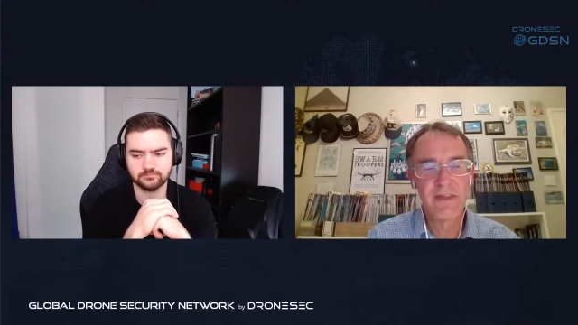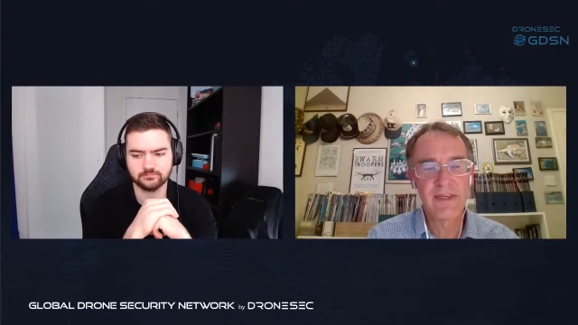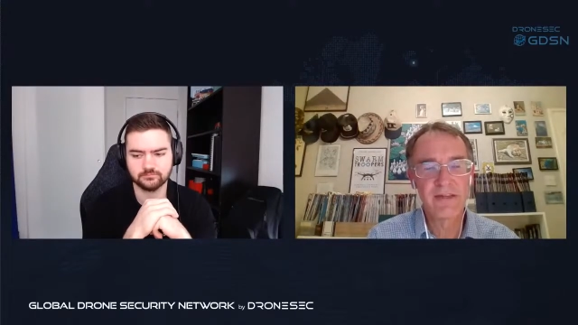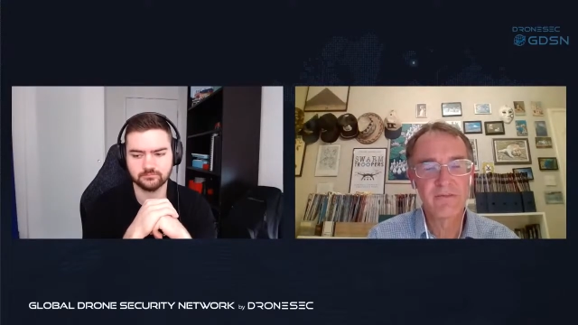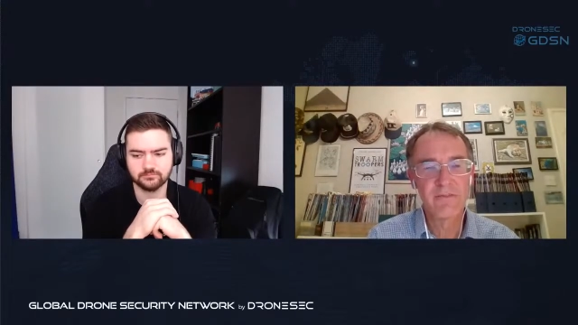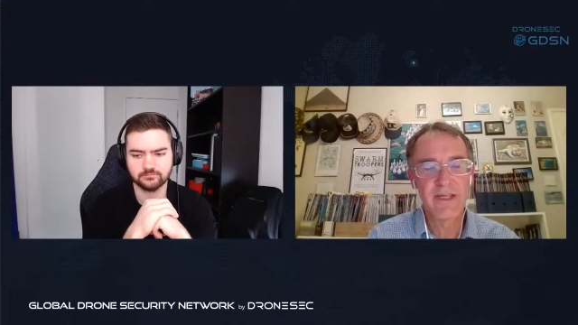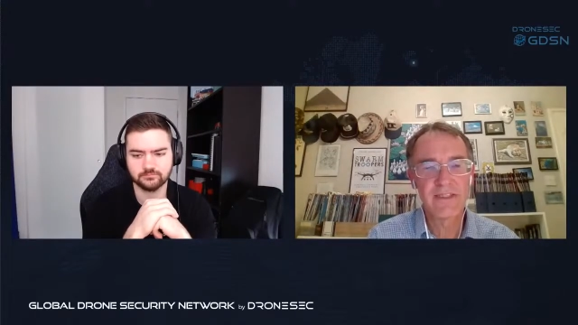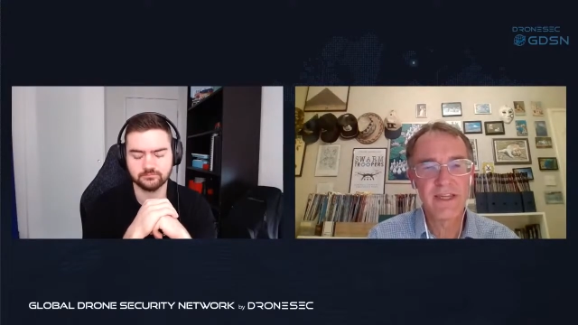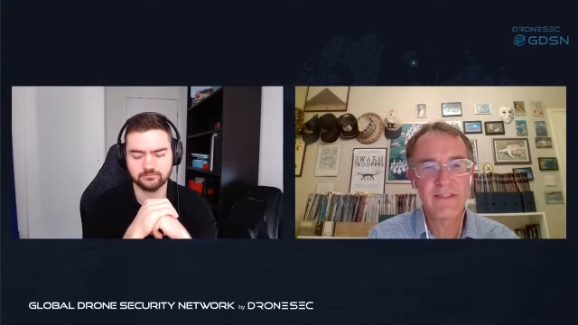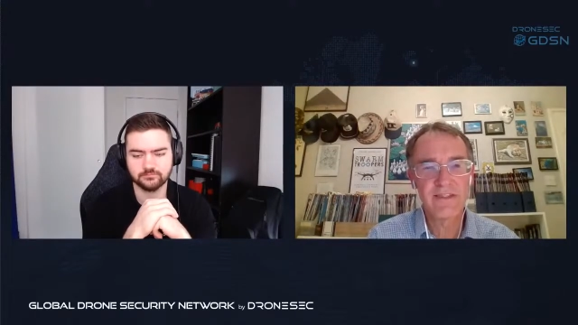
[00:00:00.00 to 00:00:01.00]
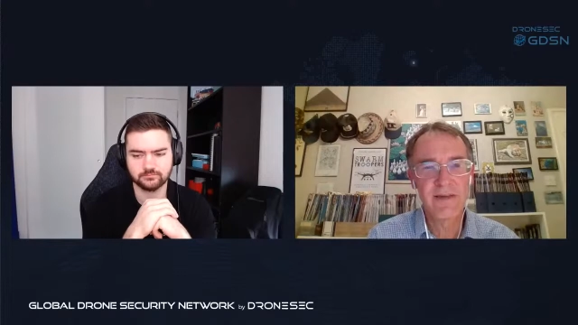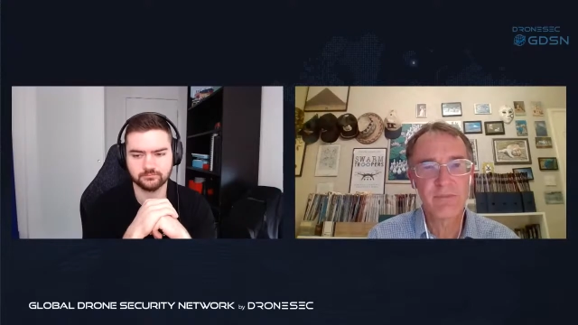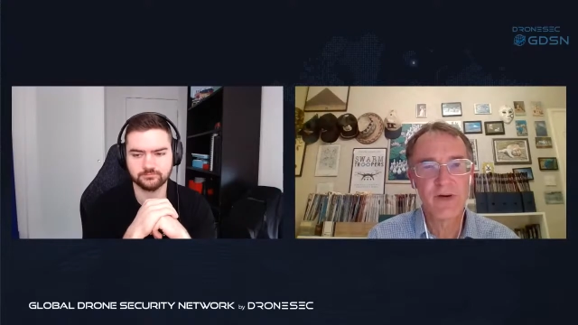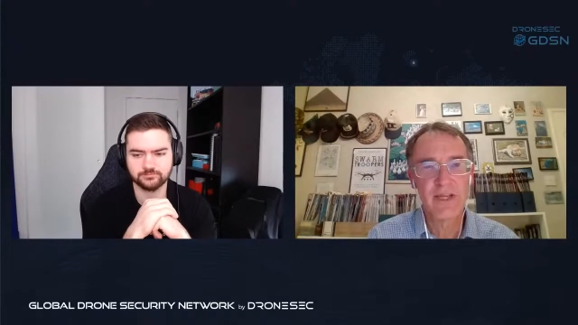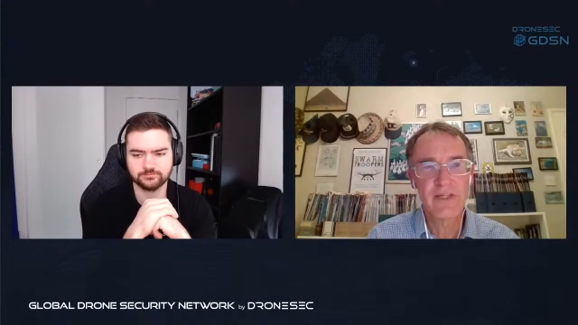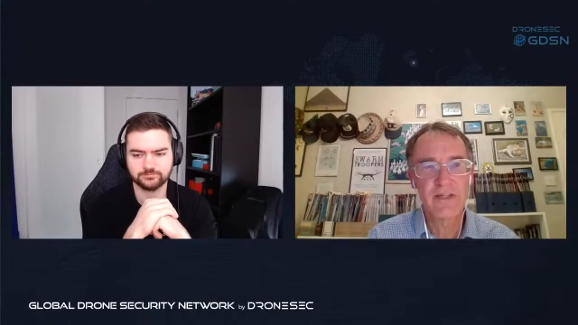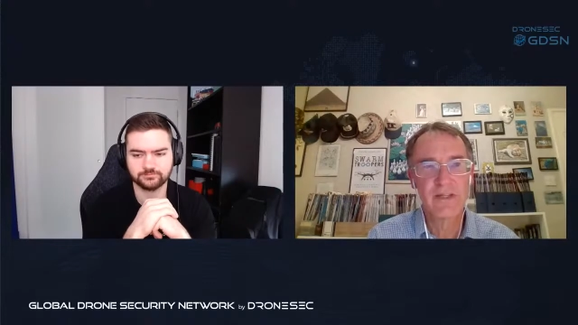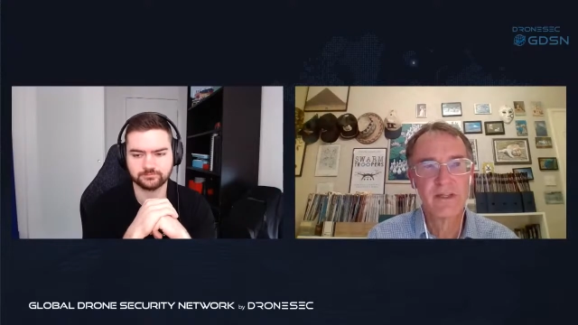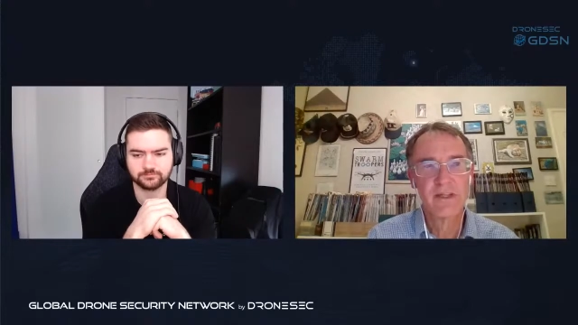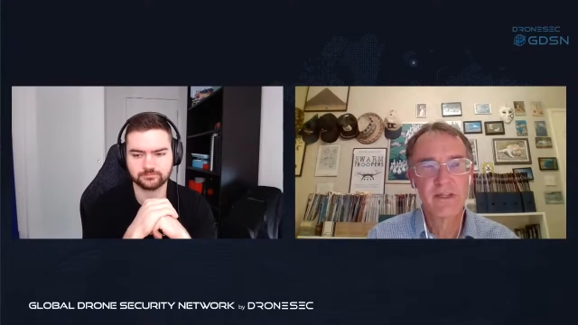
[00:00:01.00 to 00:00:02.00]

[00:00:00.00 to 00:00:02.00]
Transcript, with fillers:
Speaker 1: they can maintain separation,